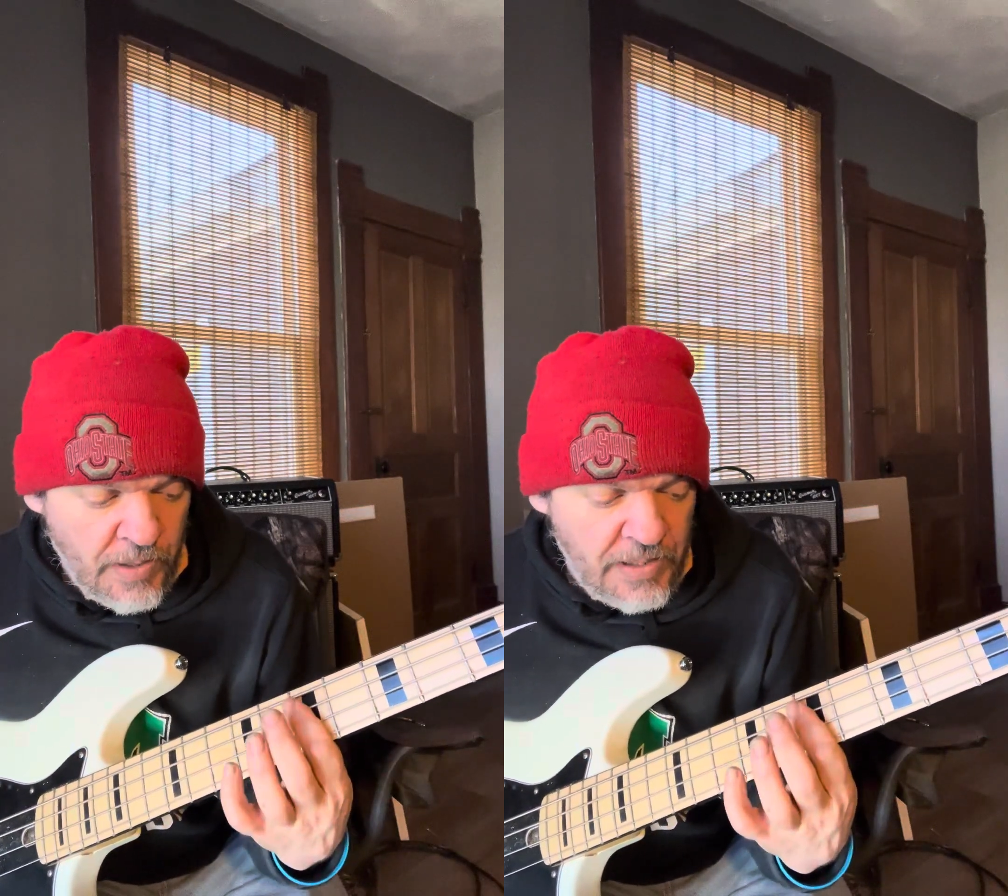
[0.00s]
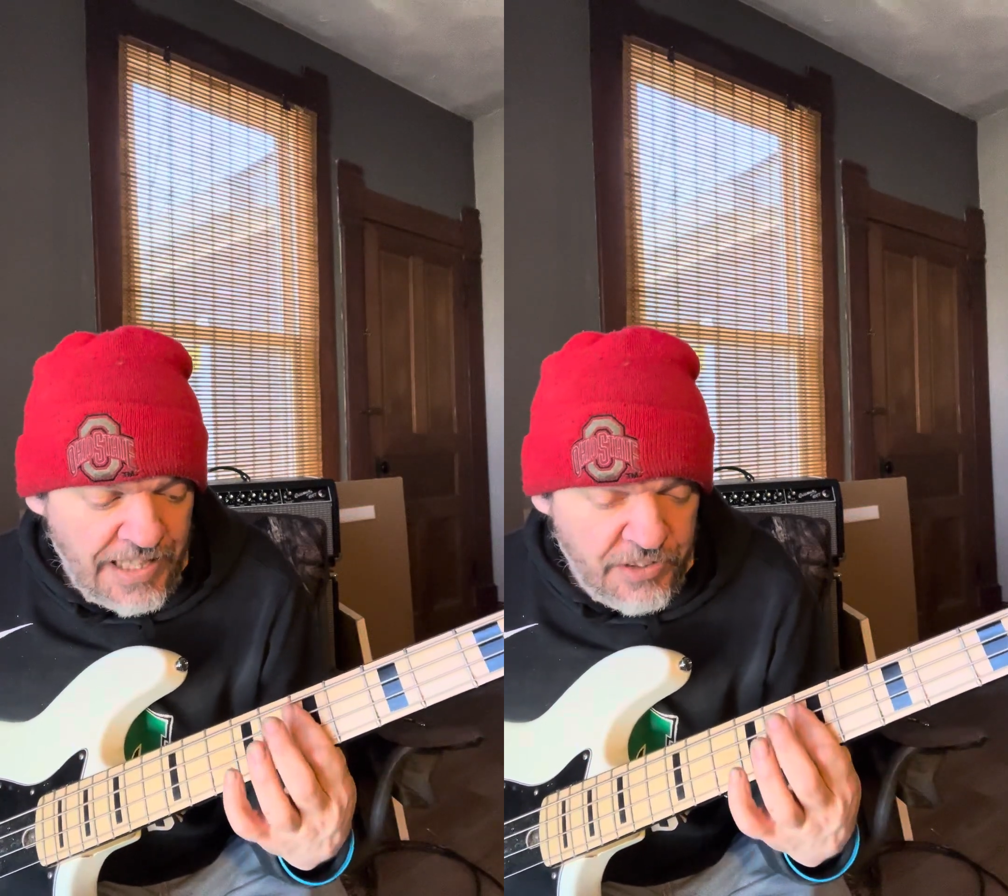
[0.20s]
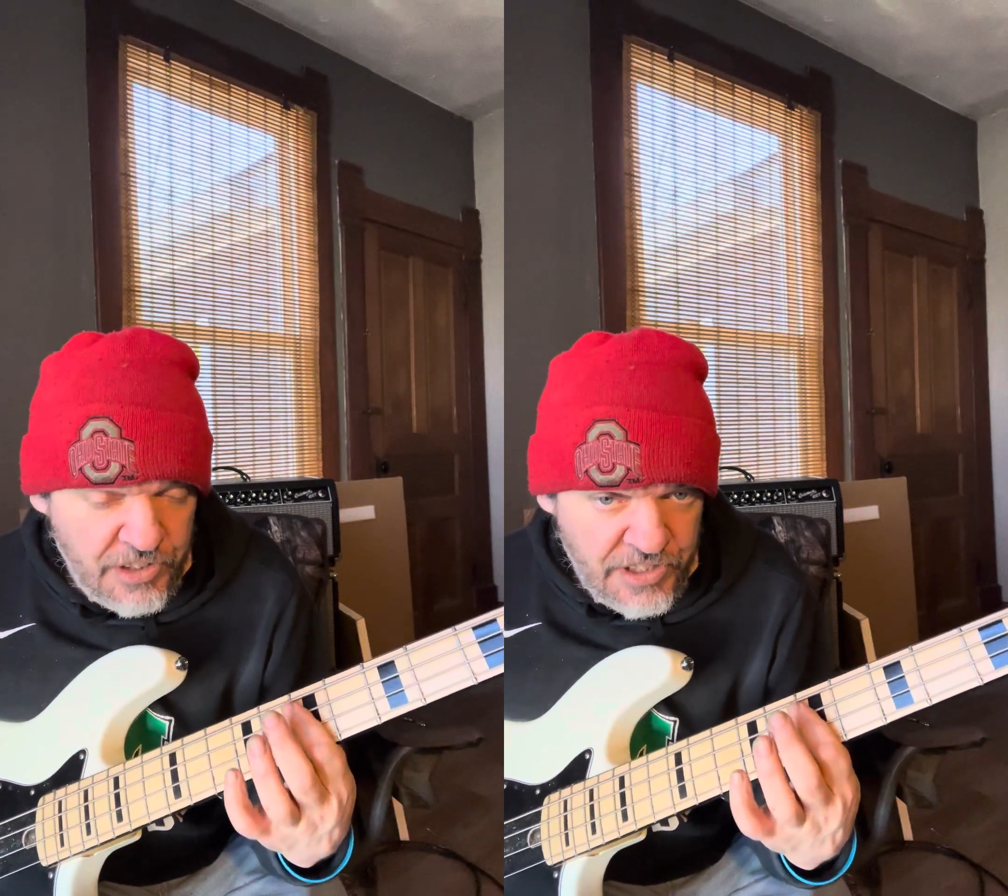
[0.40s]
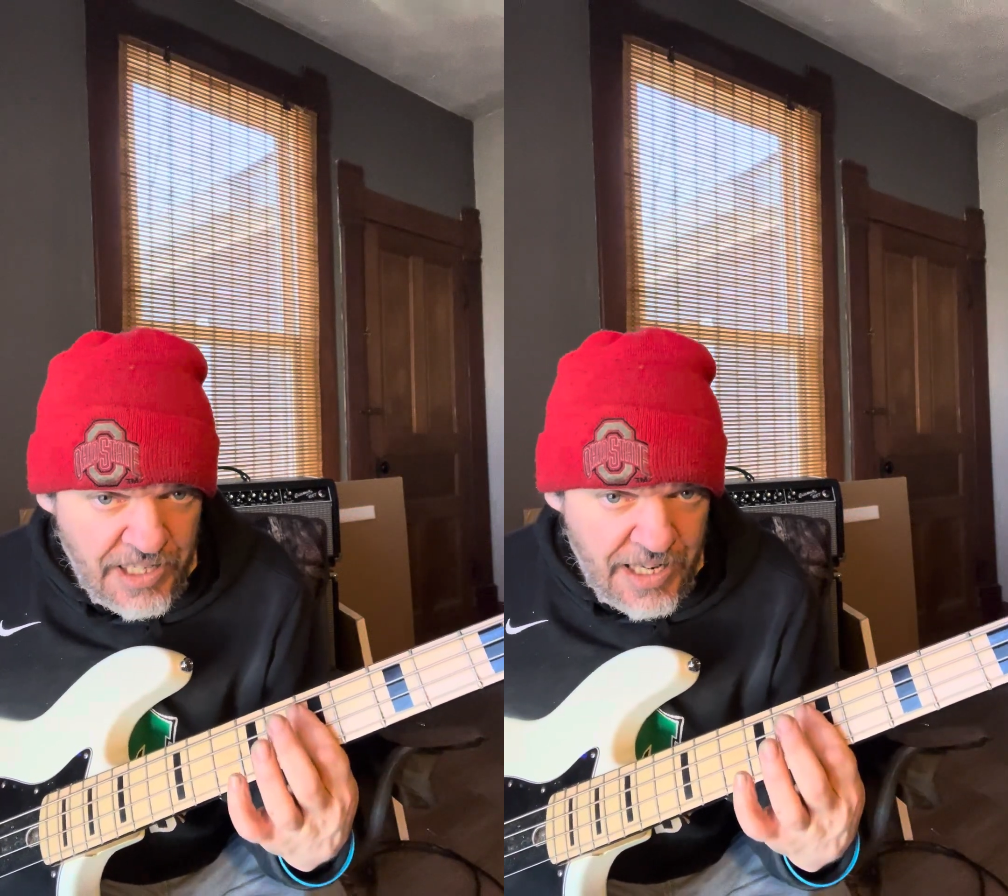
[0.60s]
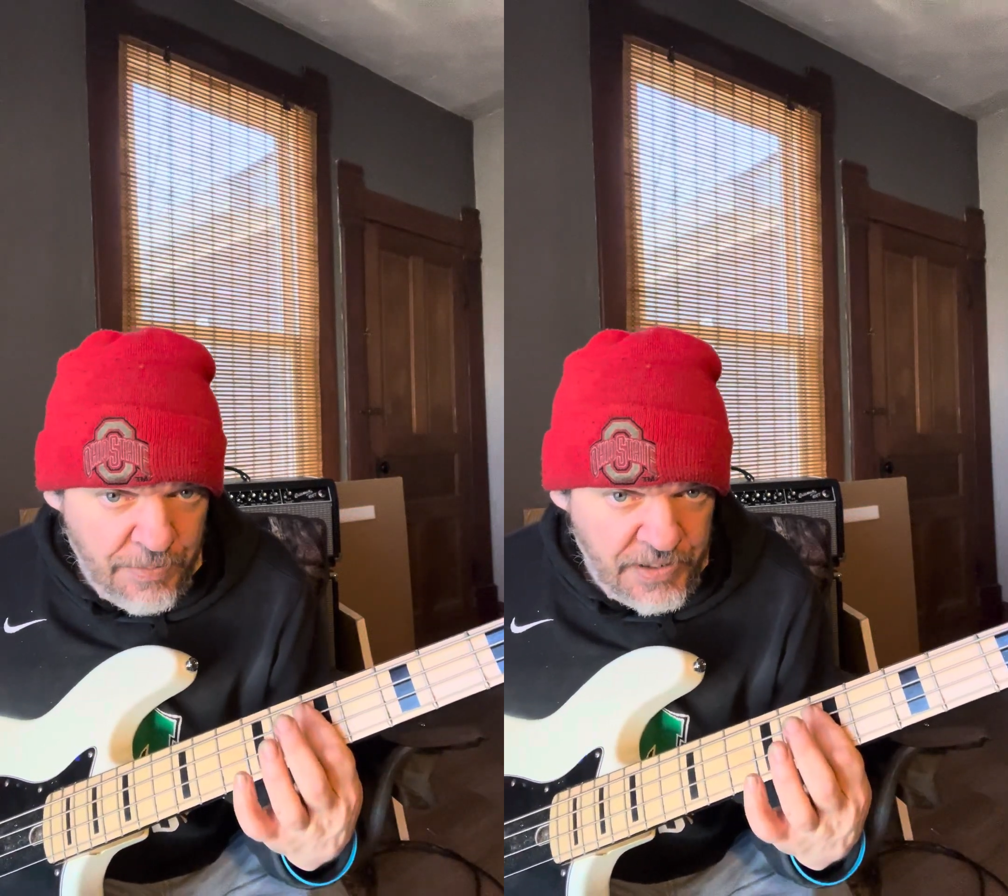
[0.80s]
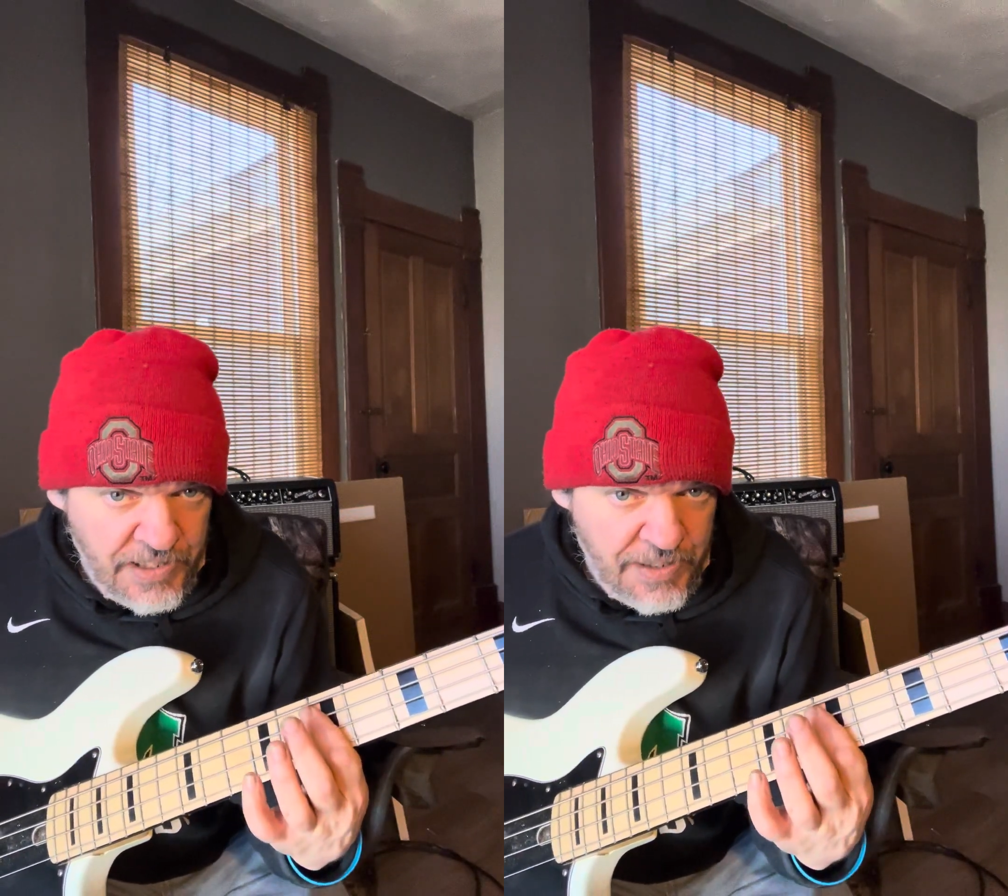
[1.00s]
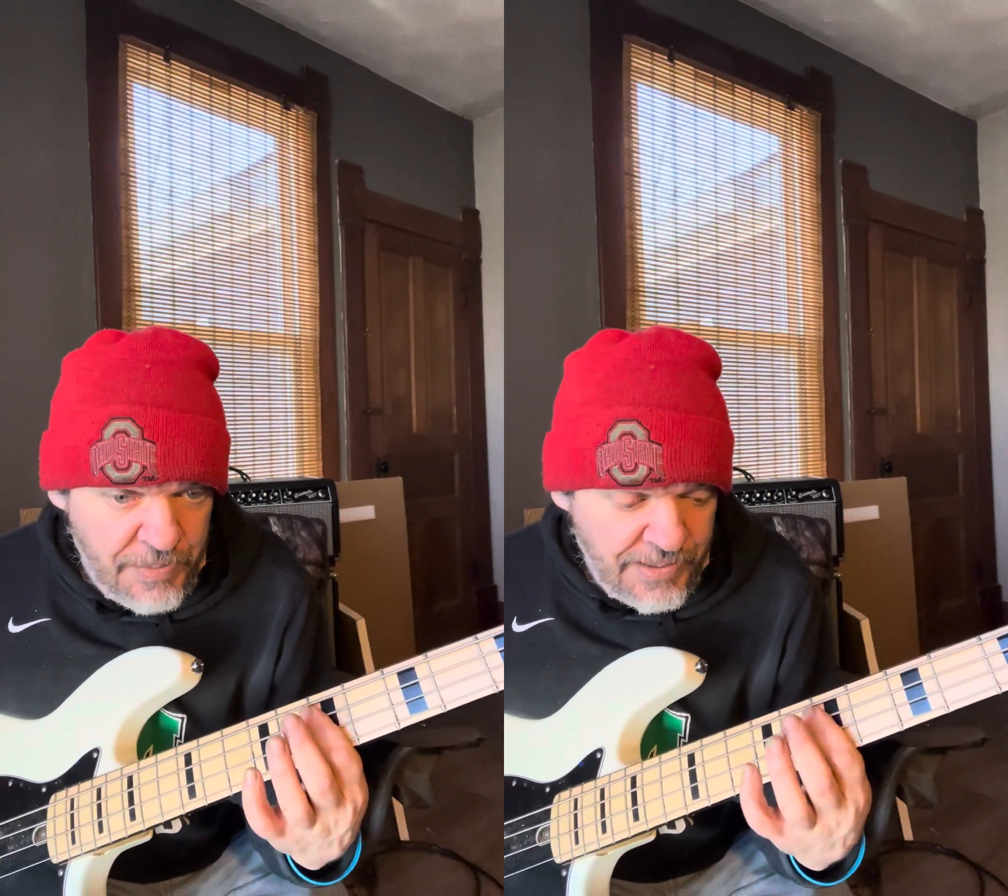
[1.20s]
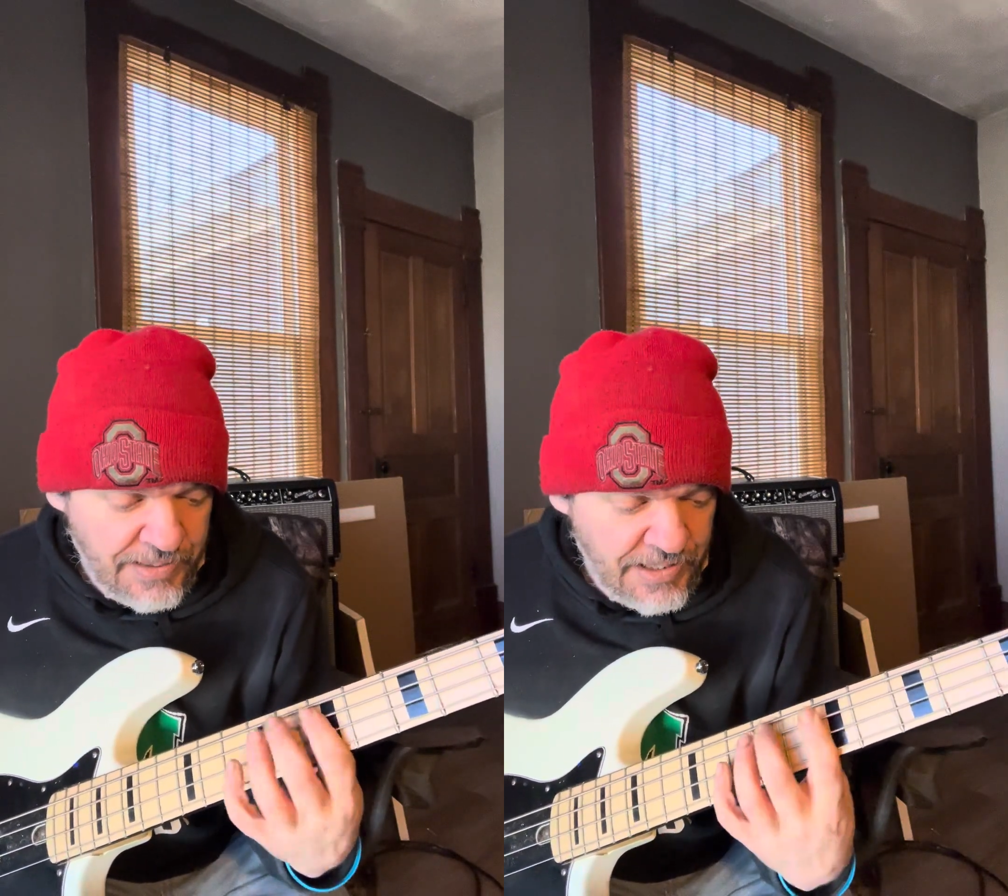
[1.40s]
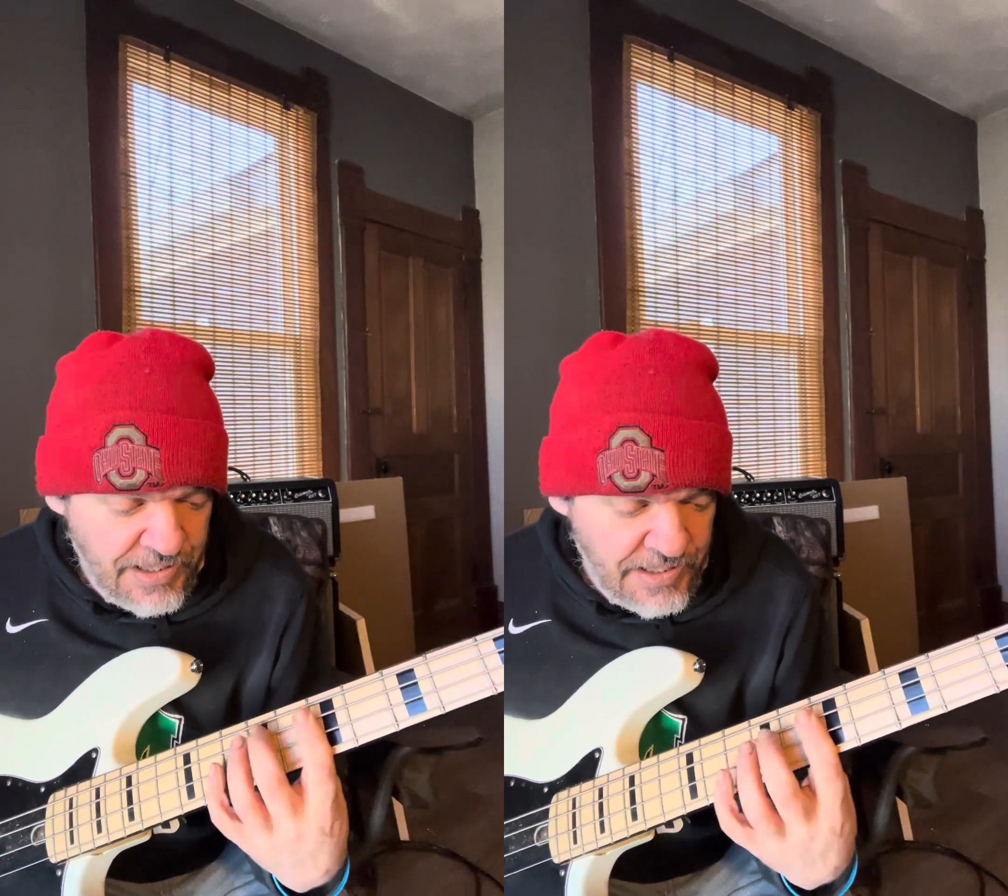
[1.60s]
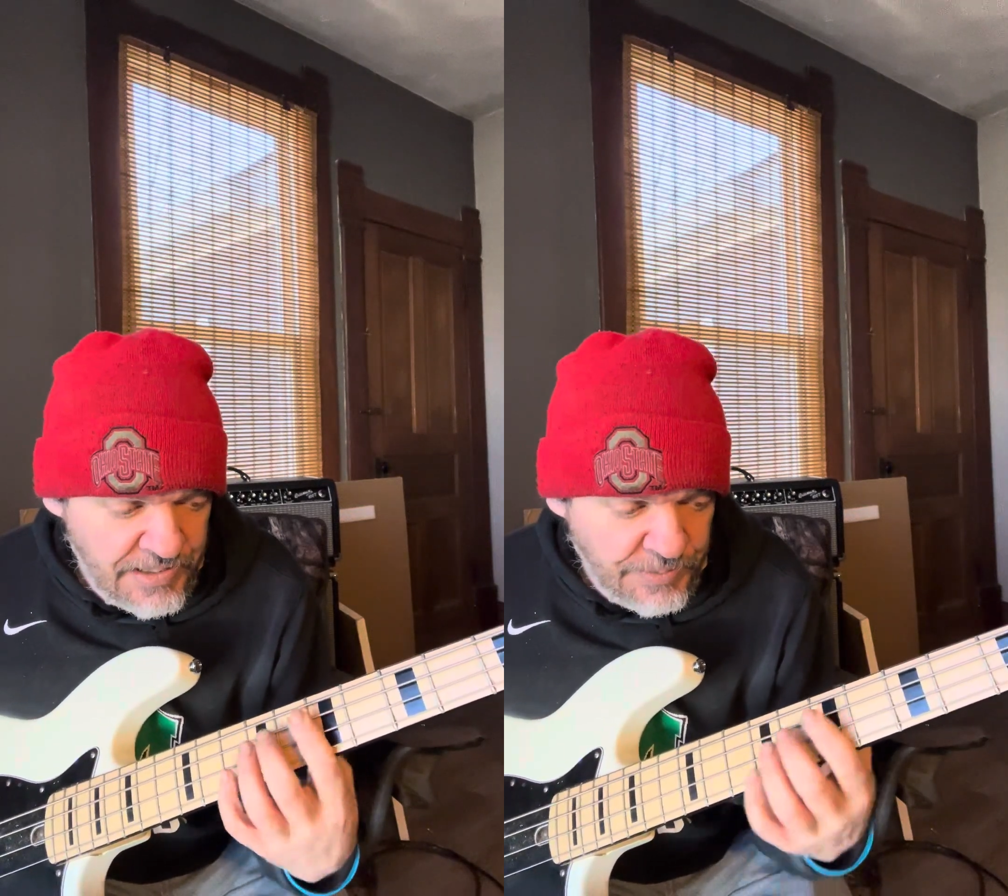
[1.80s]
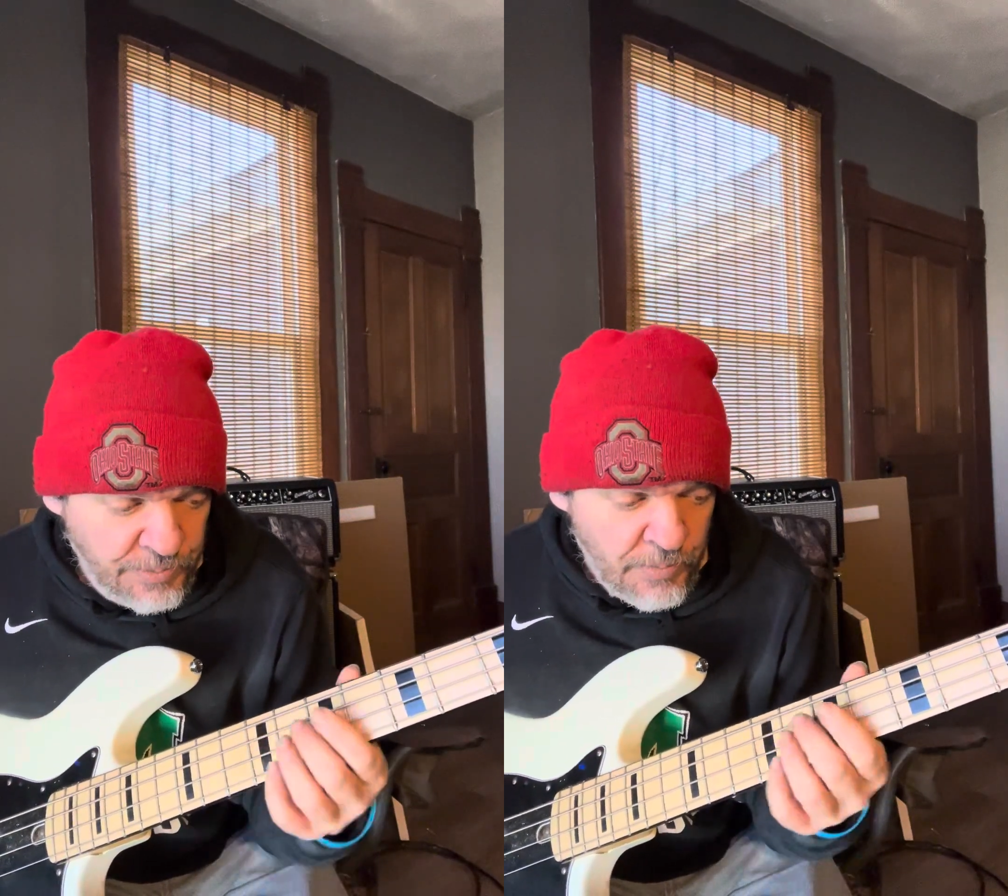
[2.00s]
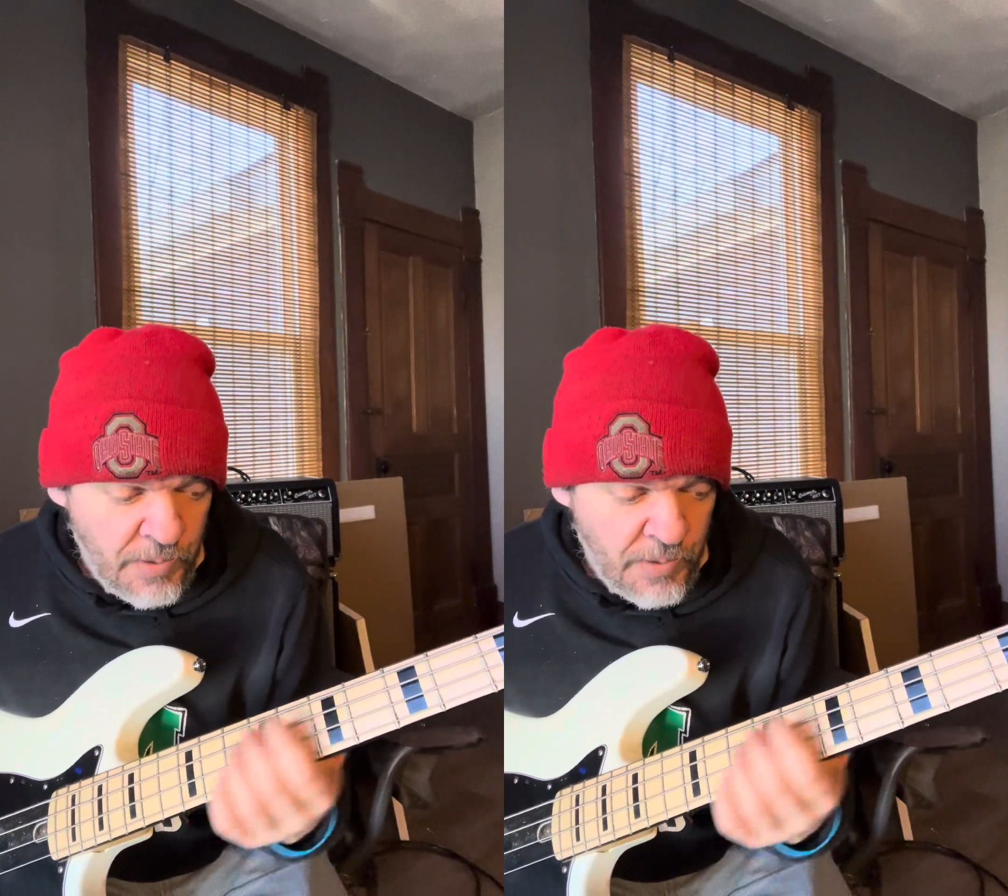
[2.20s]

That's your shape for E Mixolydian.